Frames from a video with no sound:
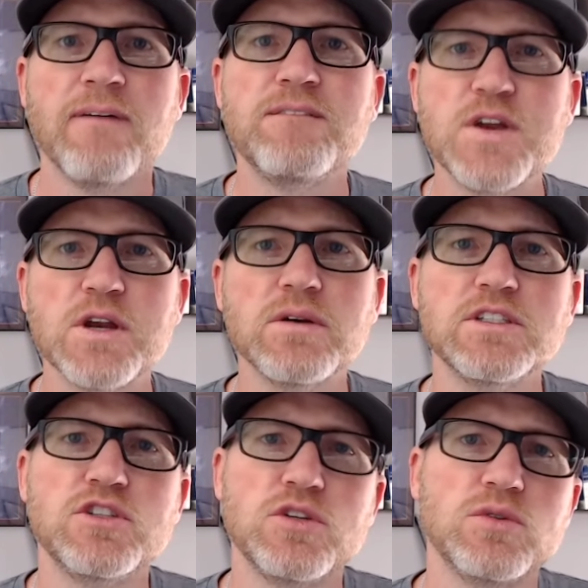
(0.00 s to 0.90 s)
Fear
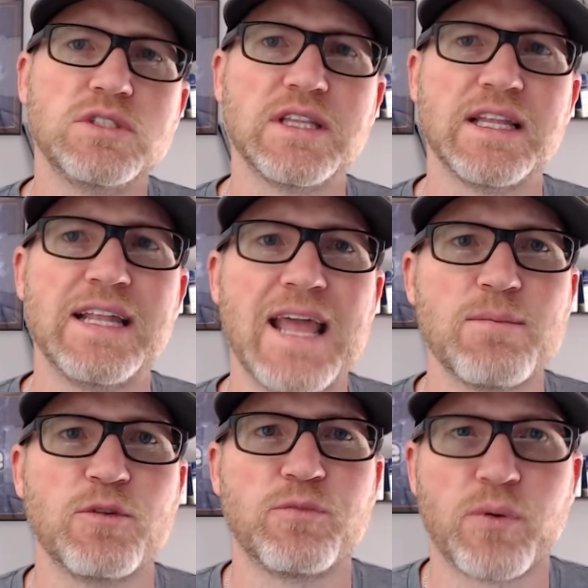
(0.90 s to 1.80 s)
is used in the
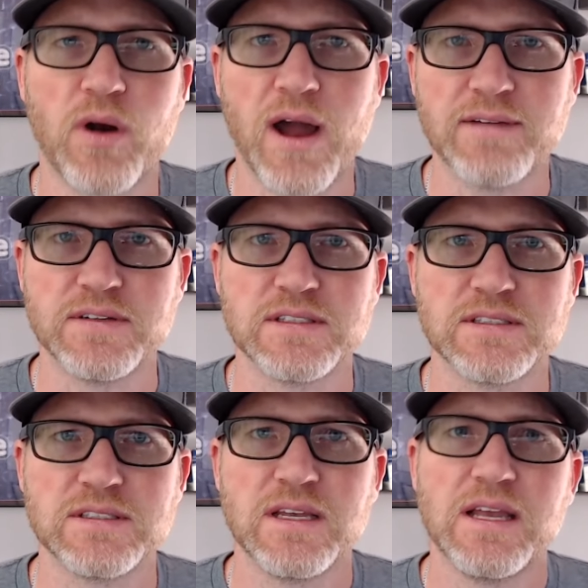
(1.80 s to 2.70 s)
name of
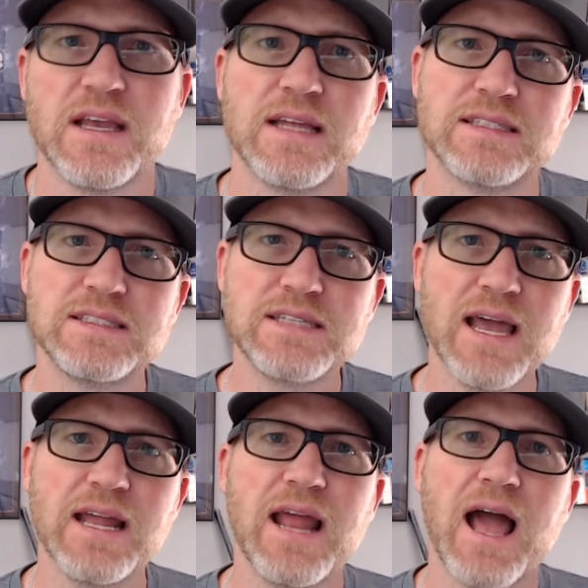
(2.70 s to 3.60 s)
profits.
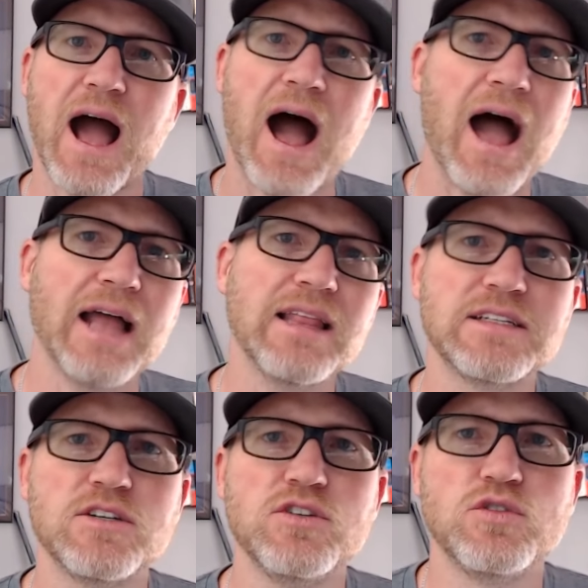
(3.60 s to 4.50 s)
Instead, I like
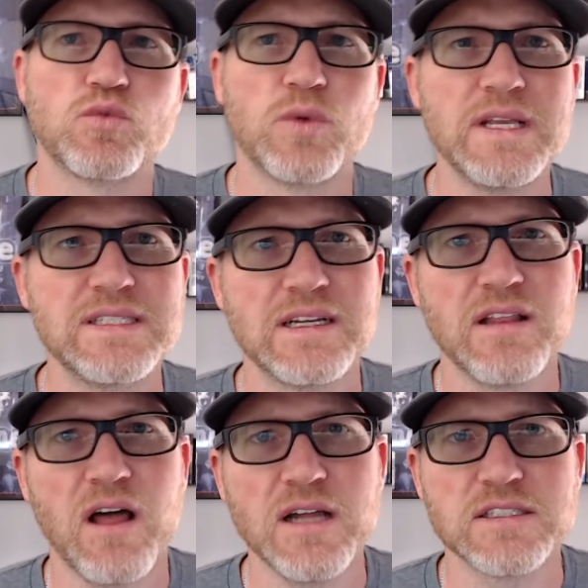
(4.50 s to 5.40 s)
to use reason and
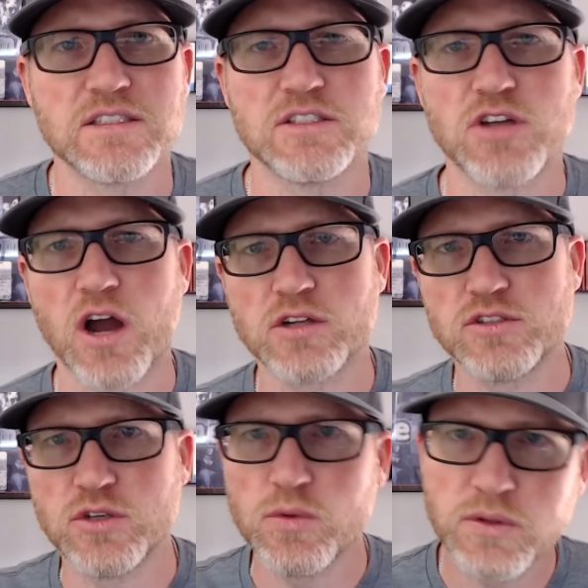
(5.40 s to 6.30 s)
logic to talk
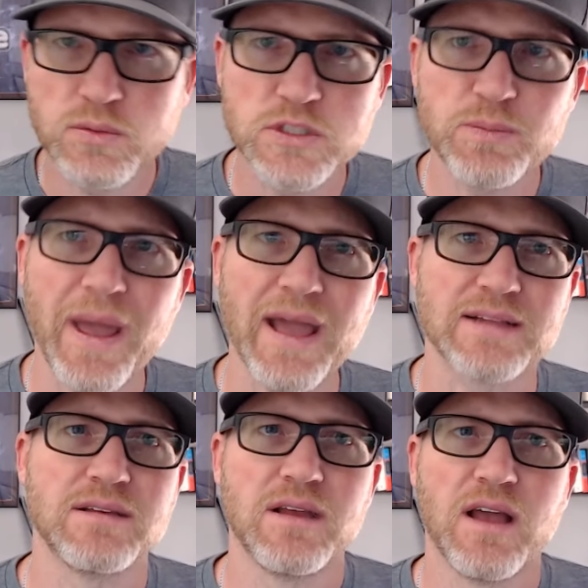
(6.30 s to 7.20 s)
to you with
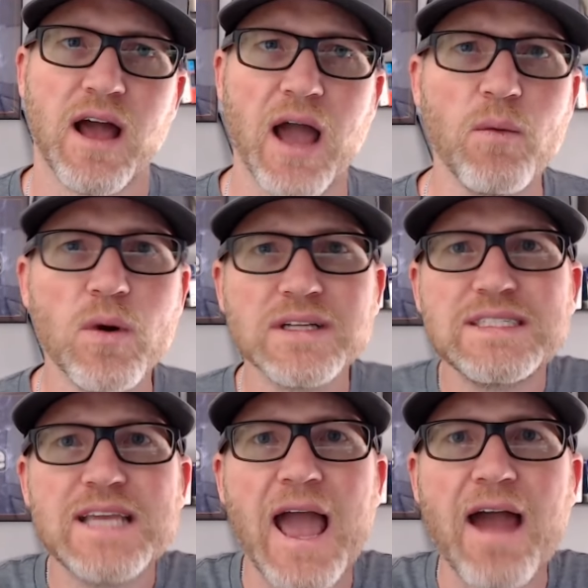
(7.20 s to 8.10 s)
respect. I want to
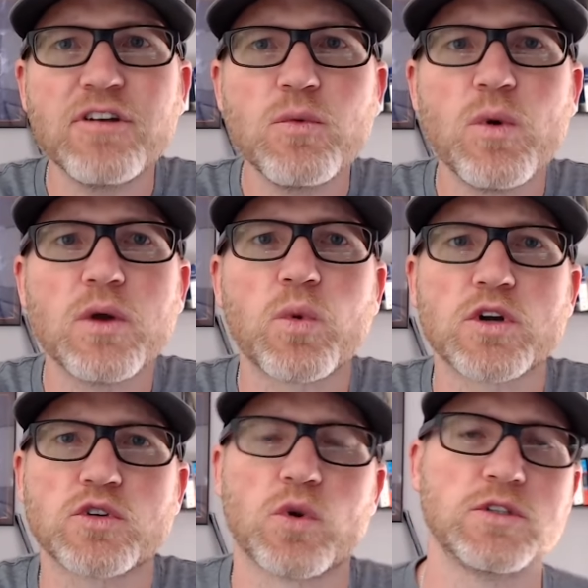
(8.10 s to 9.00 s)
see everyone
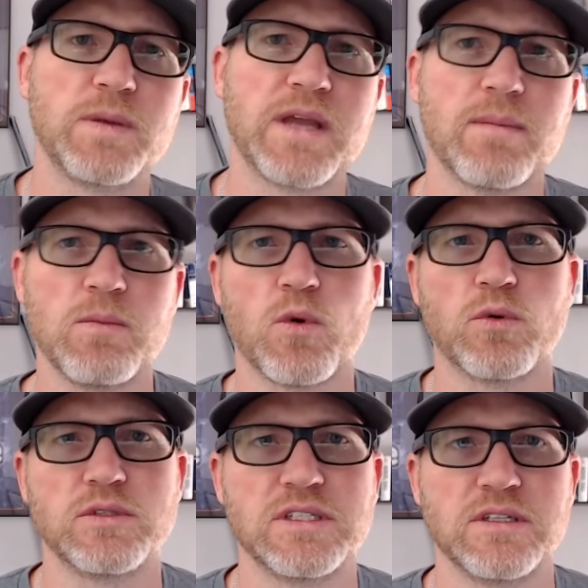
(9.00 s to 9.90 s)
work towards becoming more
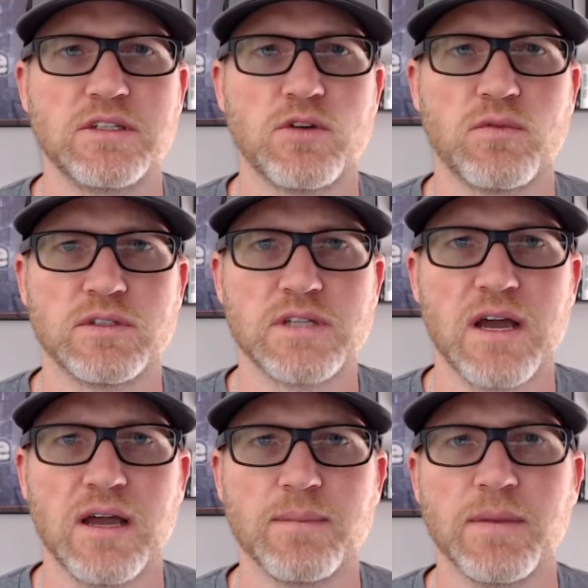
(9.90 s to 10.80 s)
resilient over
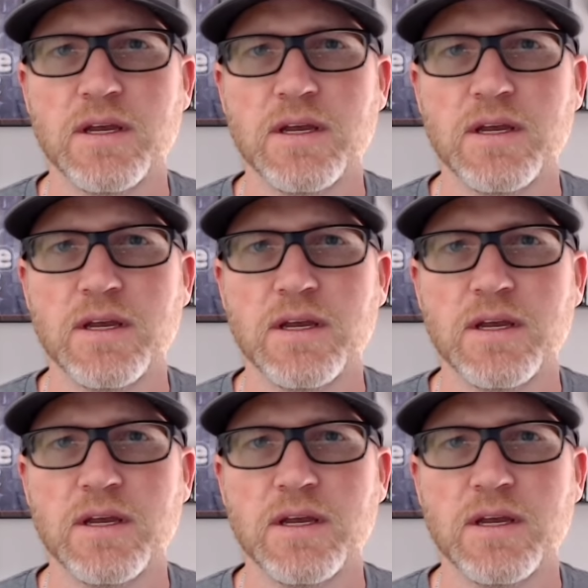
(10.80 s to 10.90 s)
time.